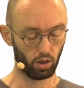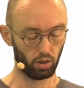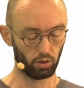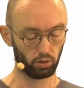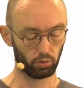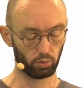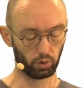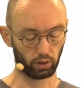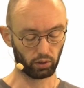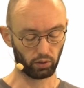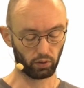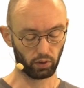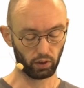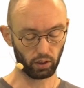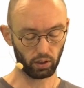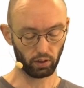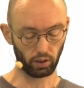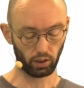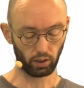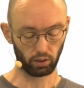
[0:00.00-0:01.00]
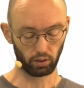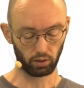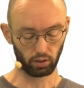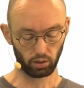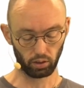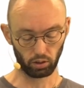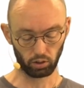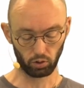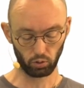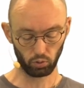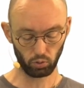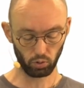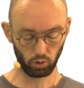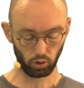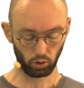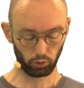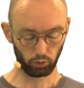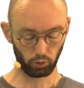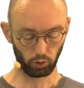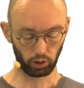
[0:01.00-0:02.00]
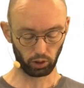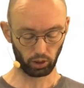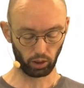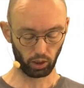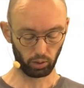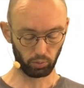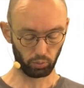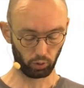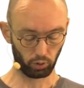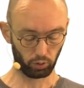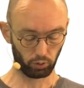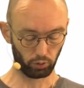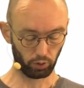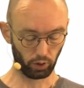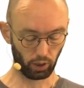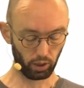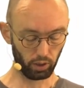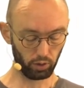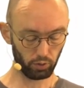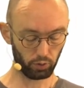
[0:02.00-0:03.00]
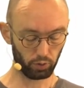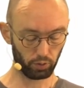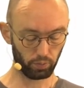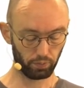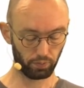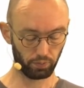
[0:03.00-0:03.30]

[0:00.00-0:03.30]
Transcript: So we can see that a U of 49.5